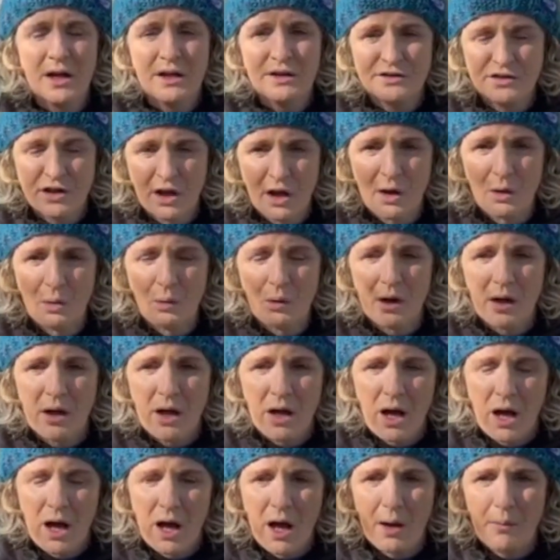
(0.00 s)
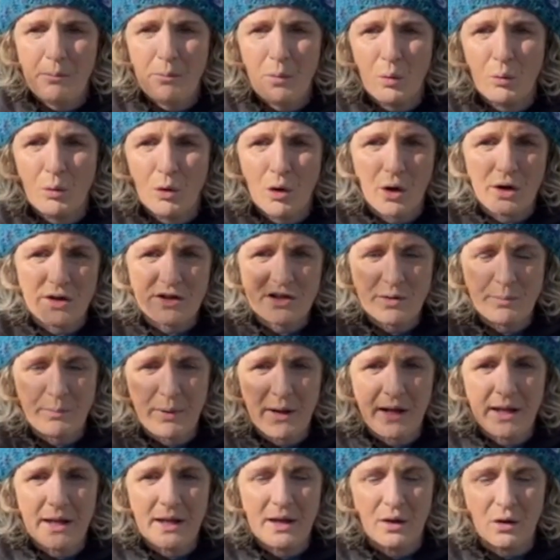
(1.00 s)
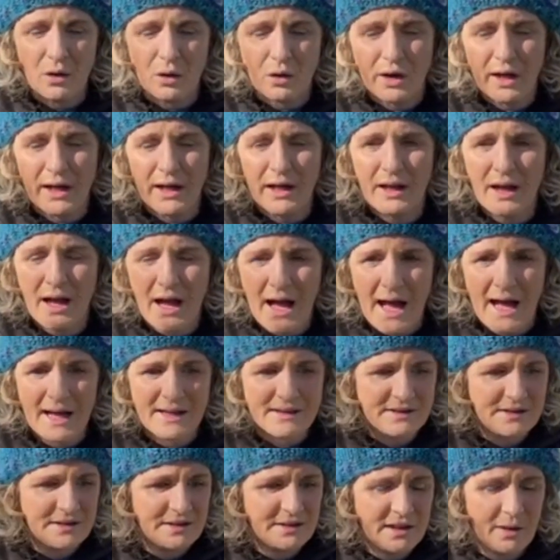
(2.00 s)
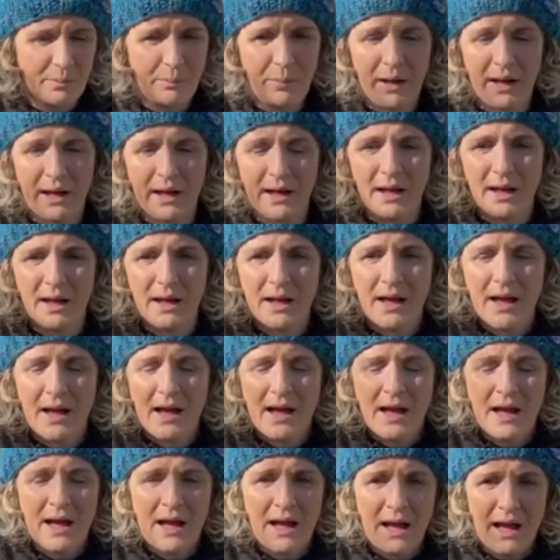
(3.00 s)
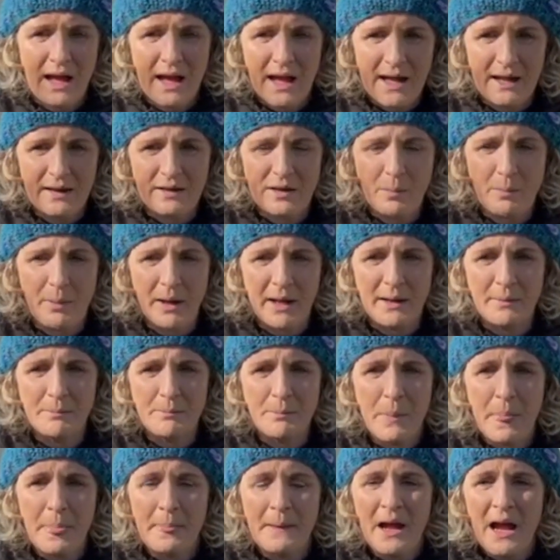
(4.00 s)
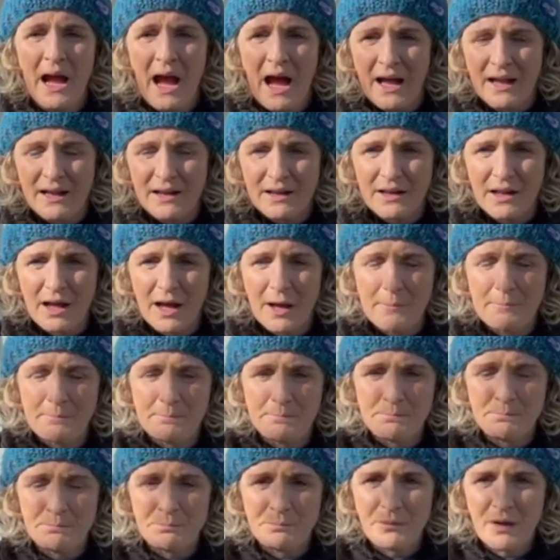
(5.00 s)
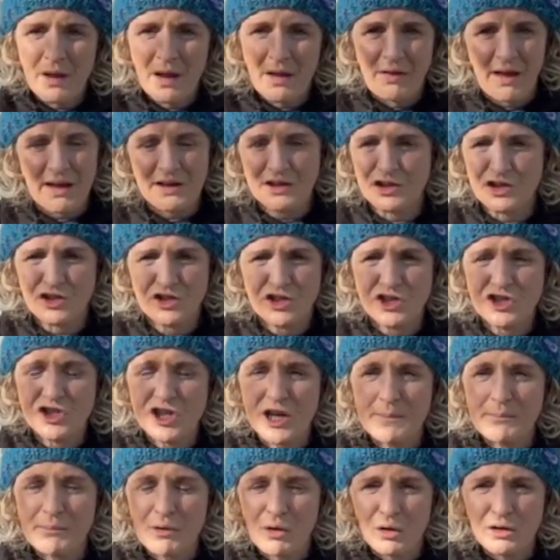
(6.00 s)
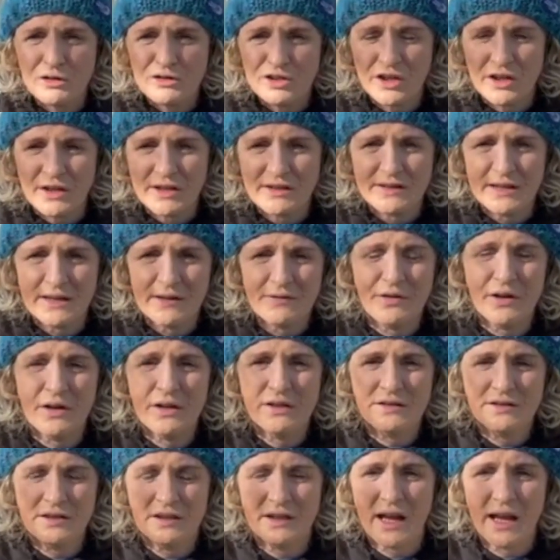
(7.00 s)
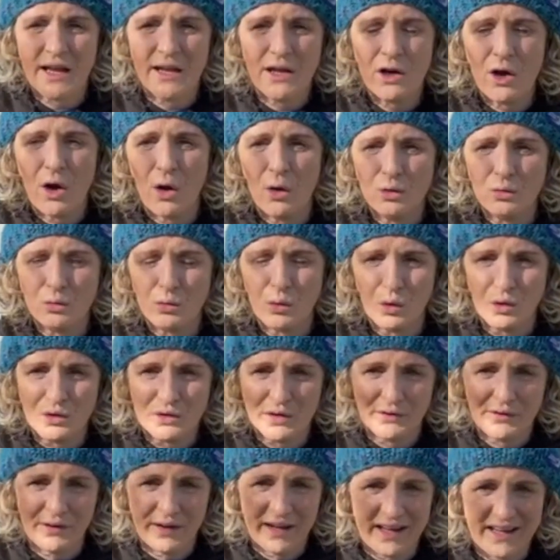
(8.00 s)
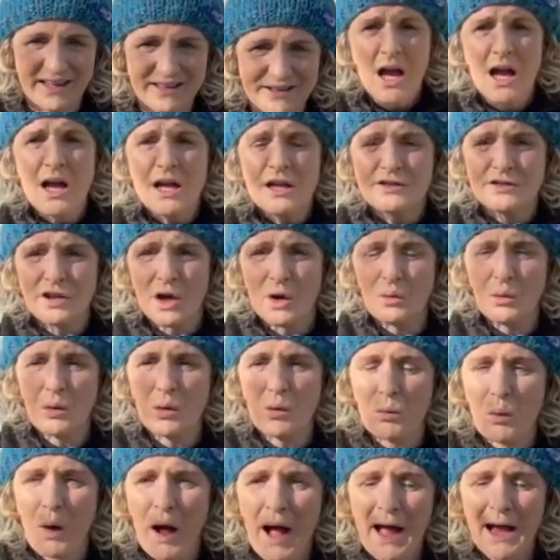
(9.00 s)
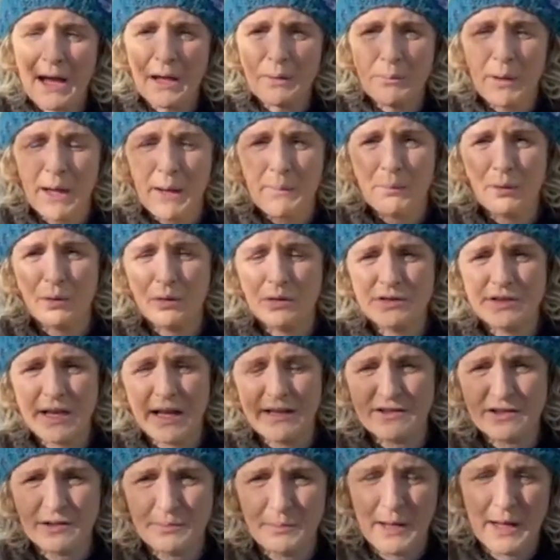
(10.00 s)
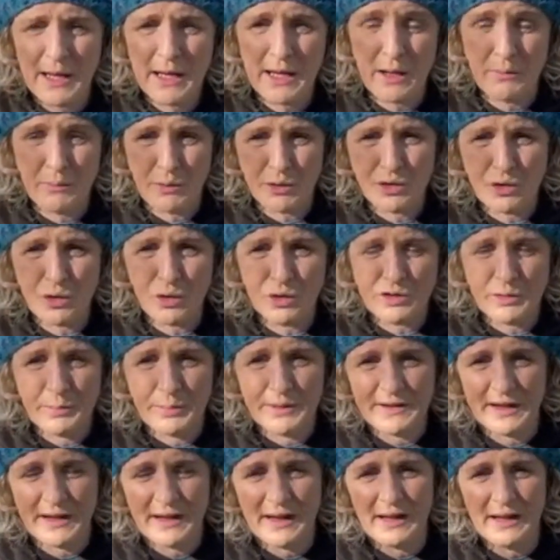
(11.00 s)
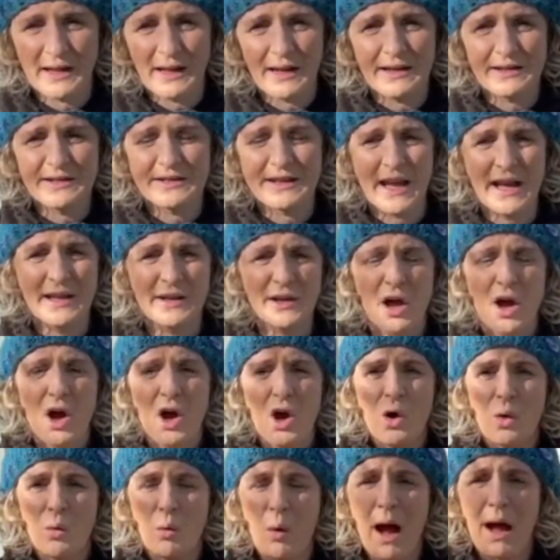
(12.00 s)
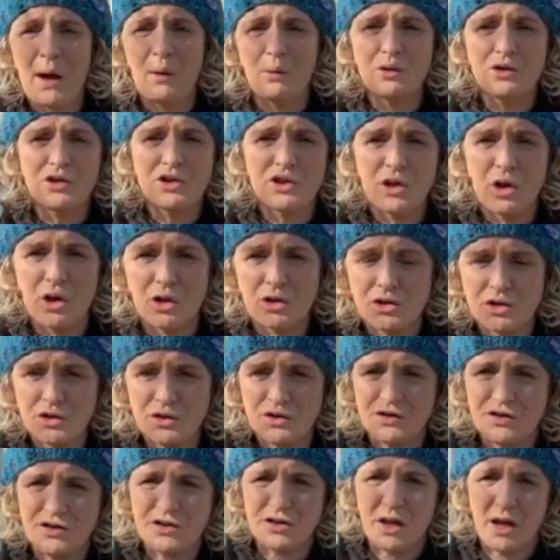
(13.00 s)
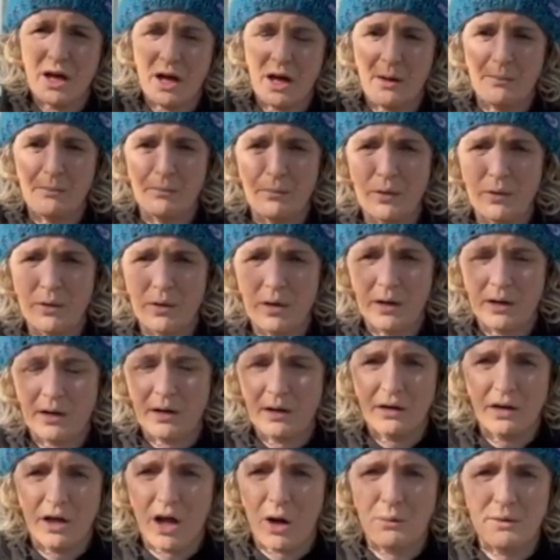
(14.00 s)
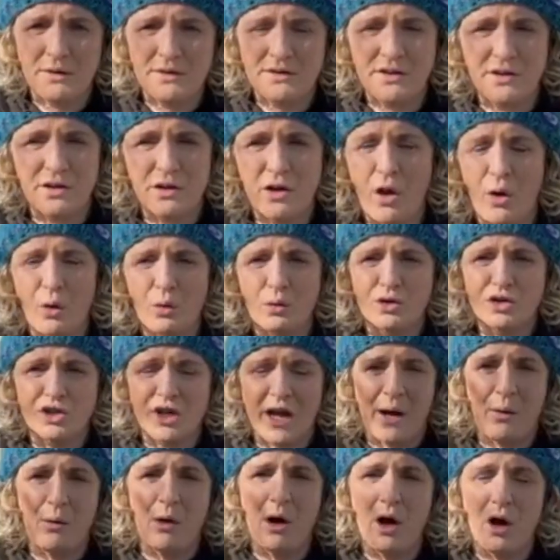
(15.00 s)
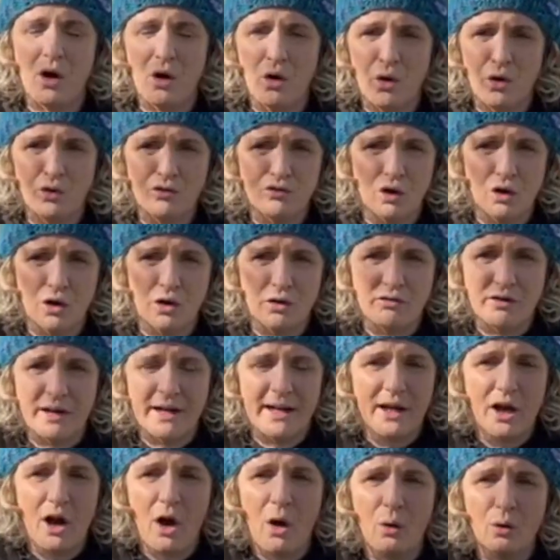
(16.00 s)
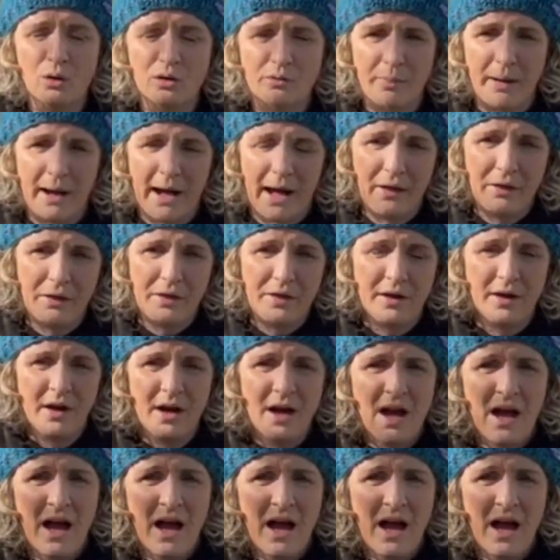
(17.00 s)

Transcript: So we're going to be looking at dipping in the bin, and that's just a cheaper alternative to get your cold water fix. So why, people said to me, and my daughter particularly said, why would you not just go into the cold shower or run a really cold bath?